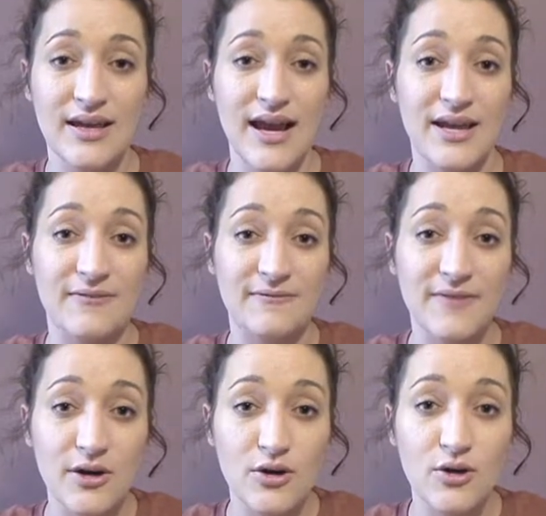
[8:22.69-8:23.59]
I could
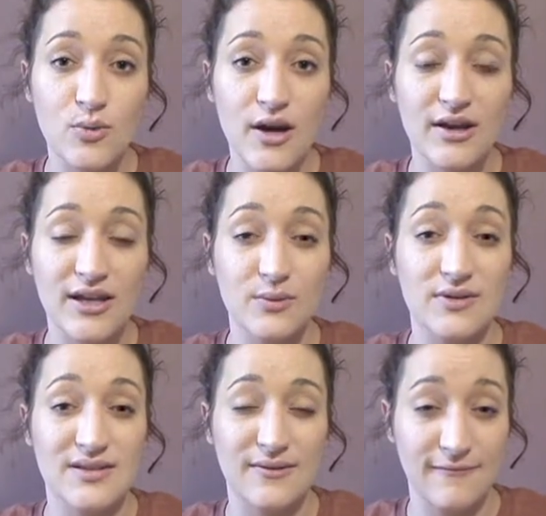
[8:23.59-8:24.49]
feel where it
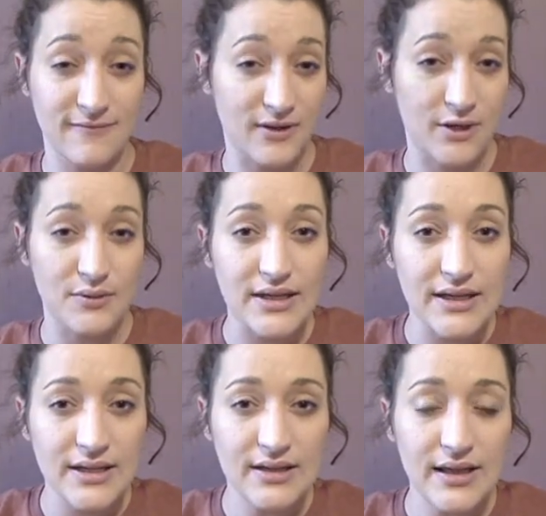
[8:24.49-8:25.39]
was
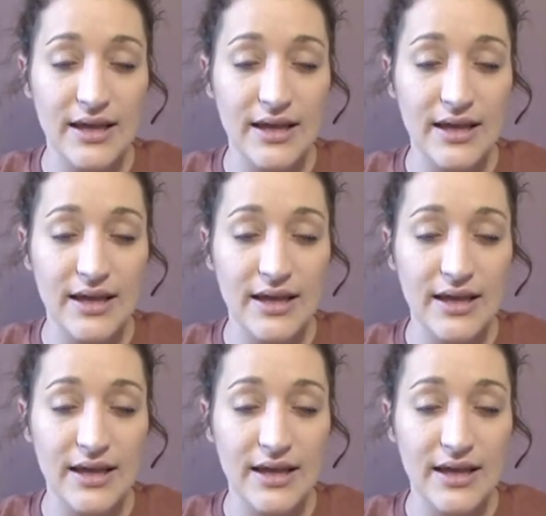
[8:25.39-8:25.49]
floating.